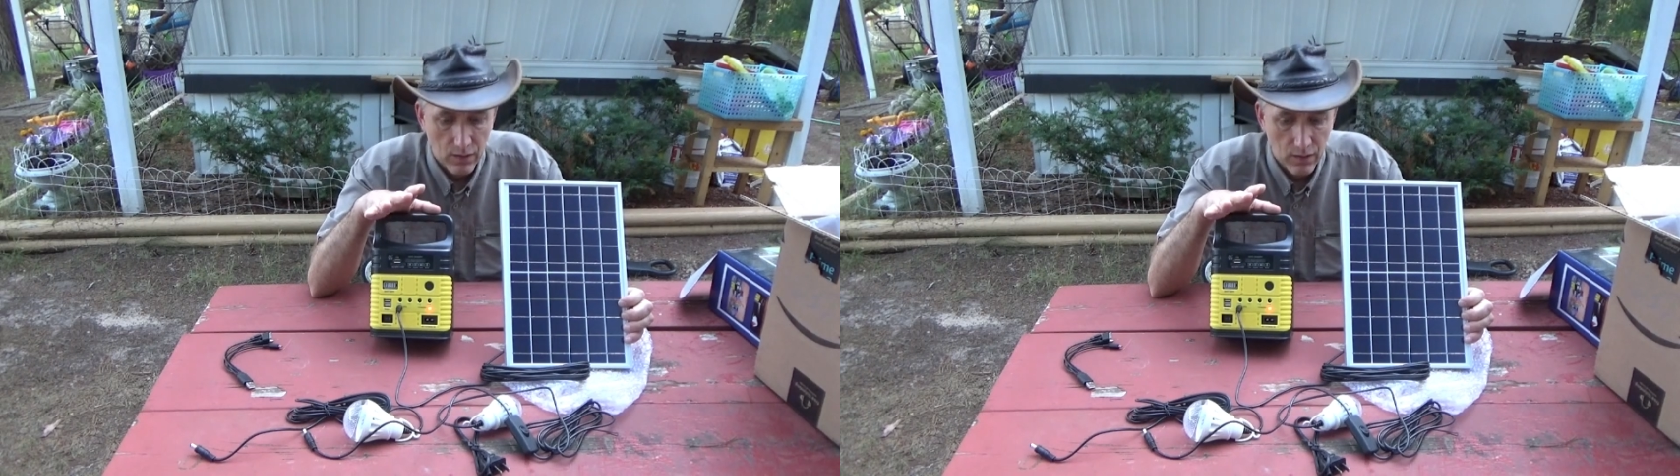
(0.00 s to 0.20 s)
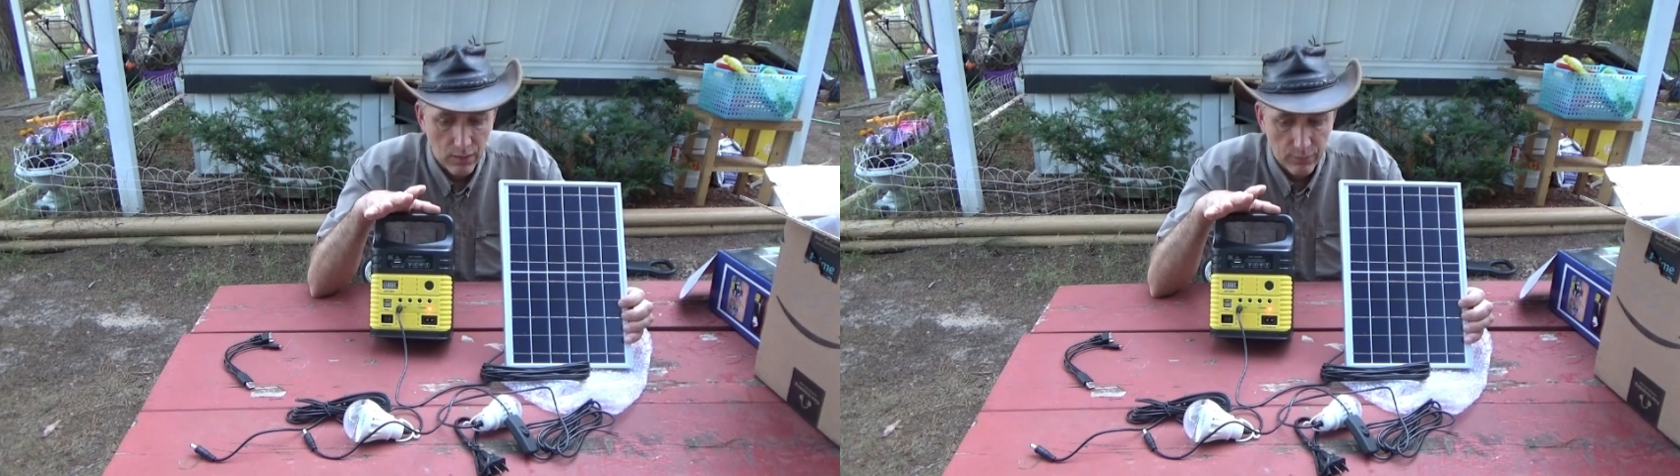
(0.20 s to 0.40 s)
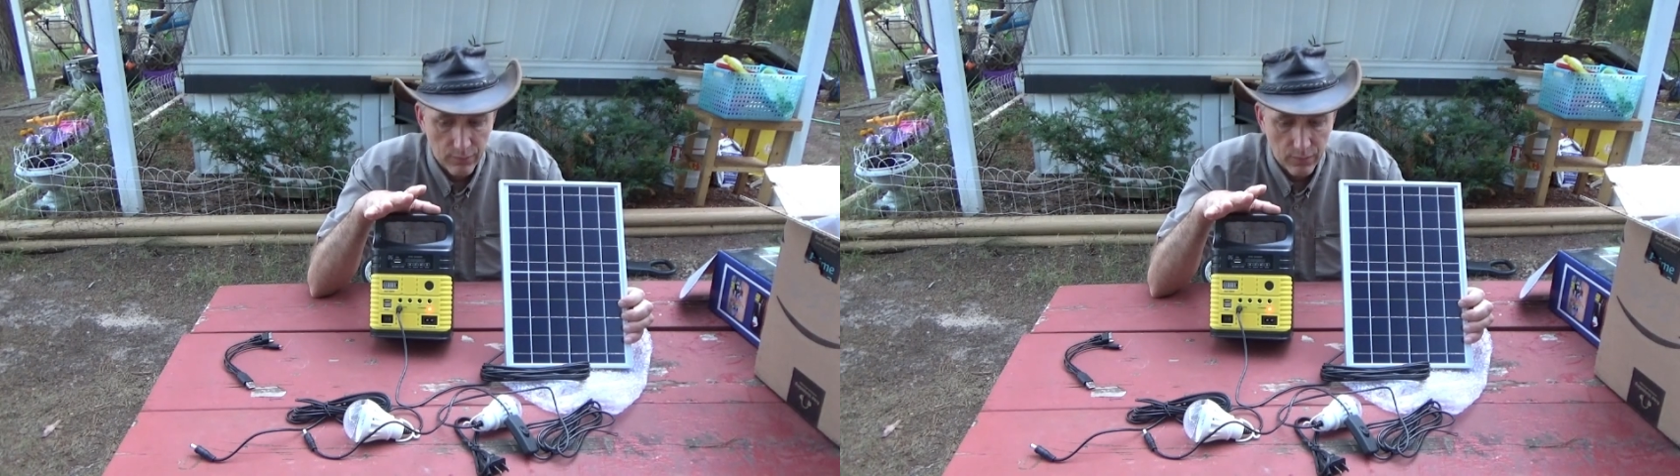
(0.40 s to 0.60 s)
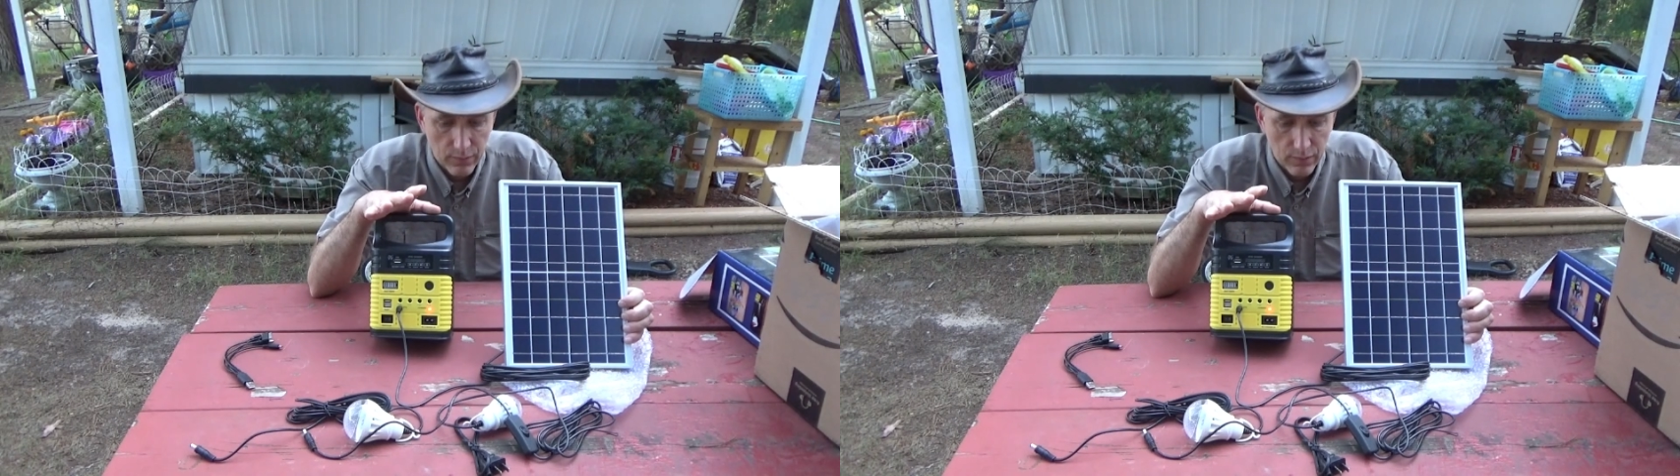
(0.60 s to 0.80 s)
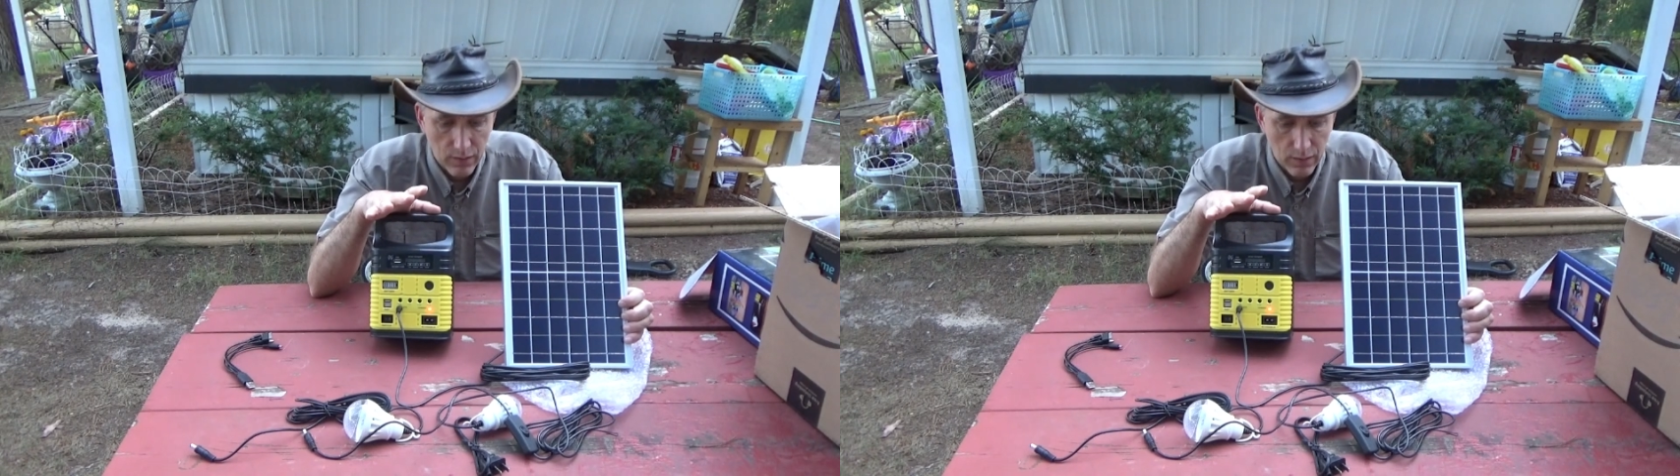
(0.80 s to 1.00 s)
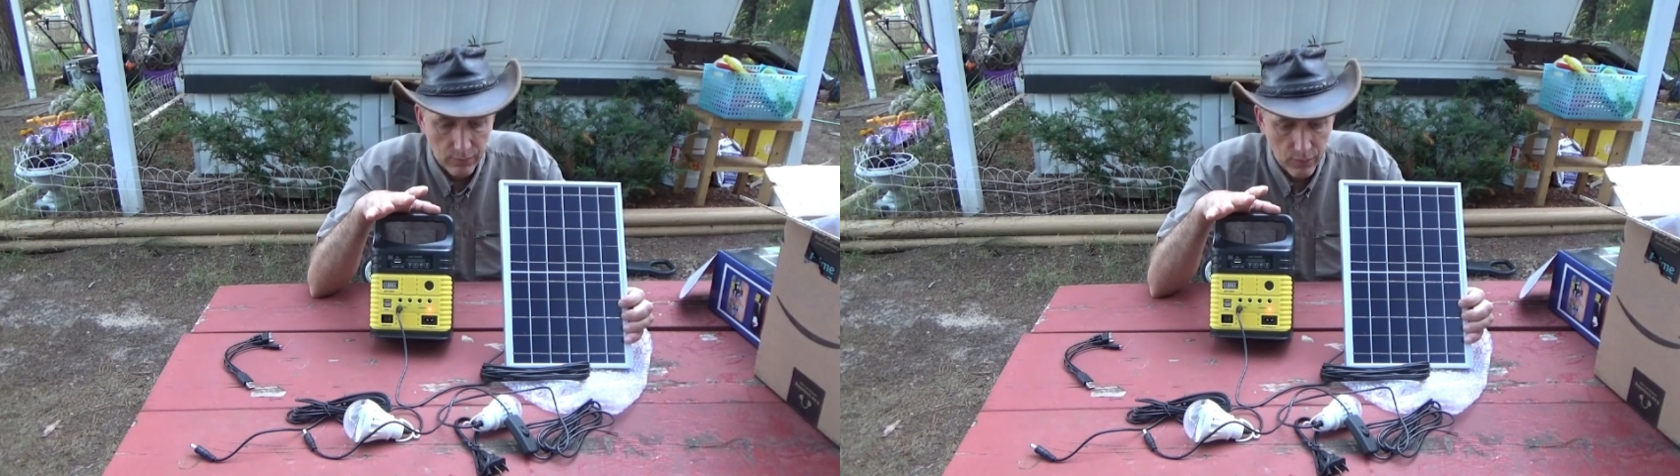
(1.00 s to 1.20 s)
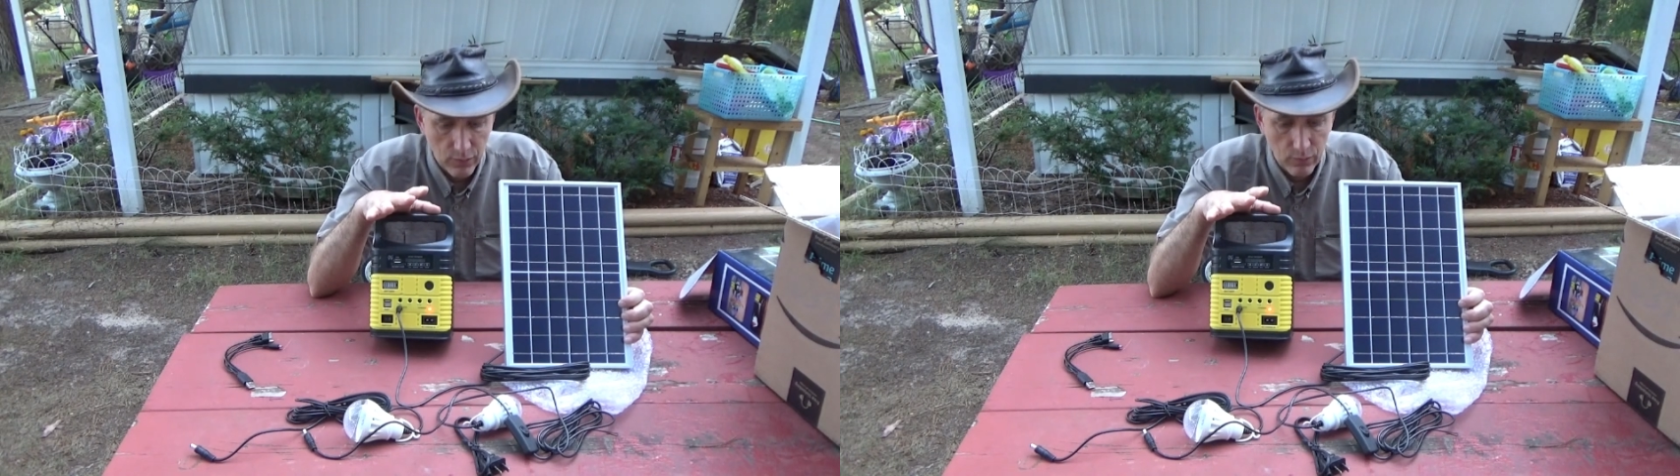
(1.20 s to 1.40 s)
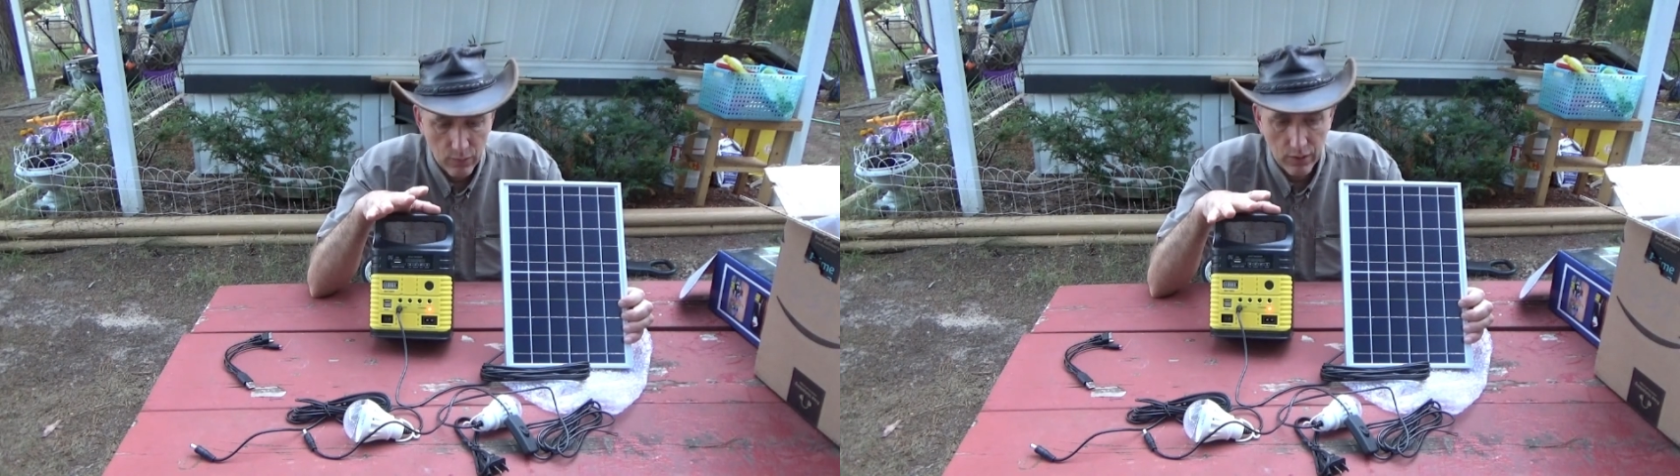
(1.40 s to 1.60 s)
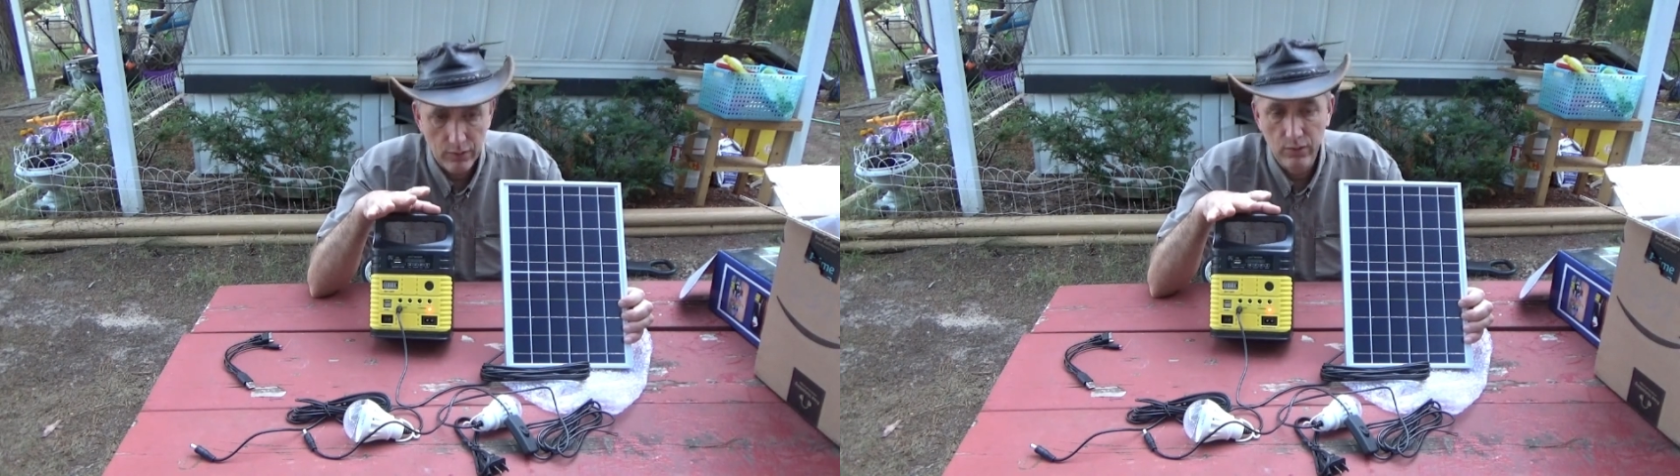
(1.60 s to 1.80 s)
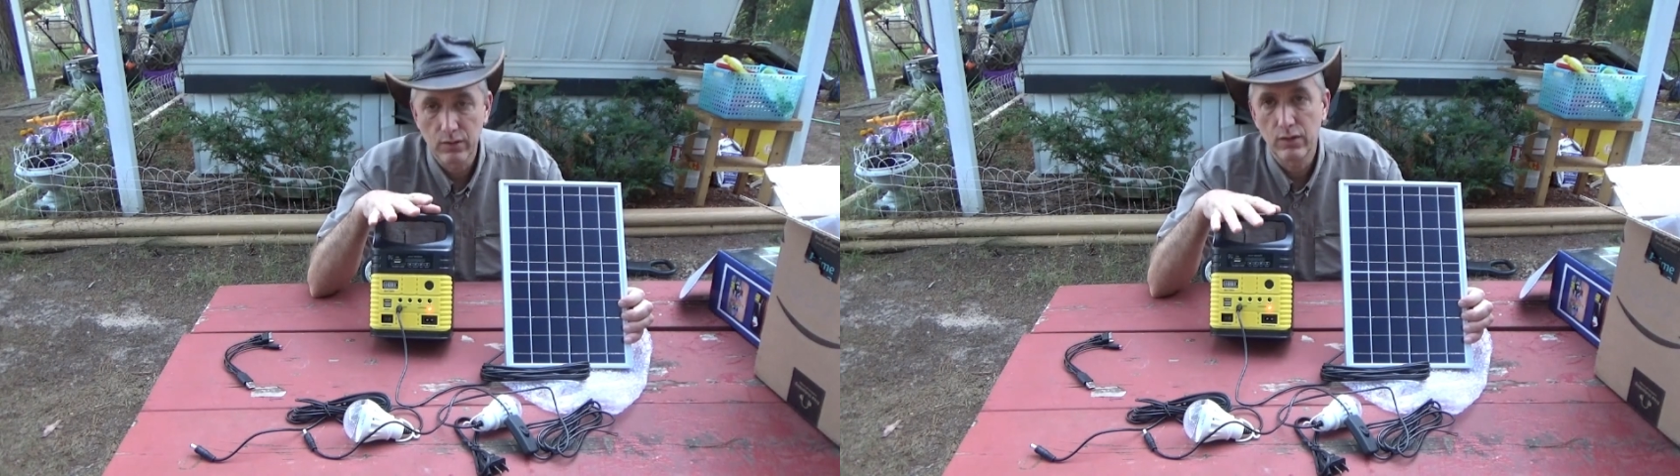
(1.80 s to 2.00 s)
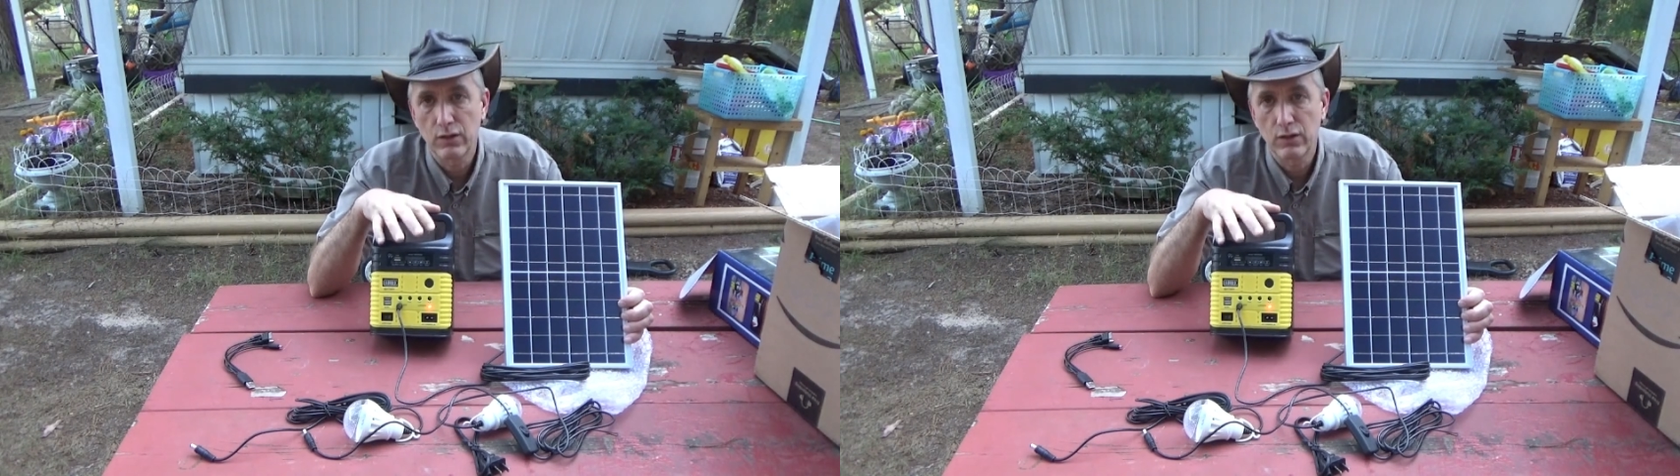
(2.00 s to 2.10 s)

If, if you want to learn